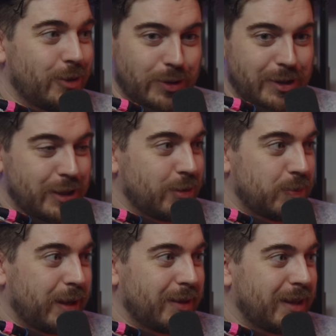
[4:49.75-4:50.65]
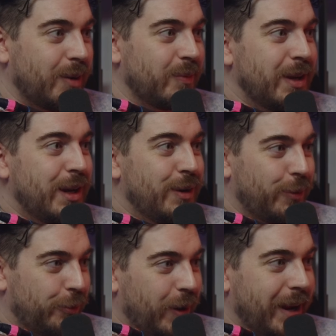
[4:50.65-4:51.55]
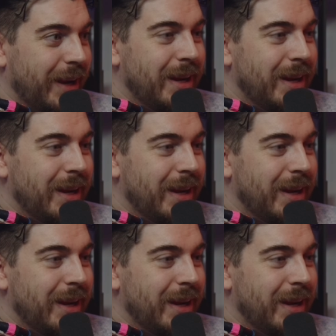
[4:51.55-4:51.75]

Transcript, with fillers: Dr. Disrespect to come for free.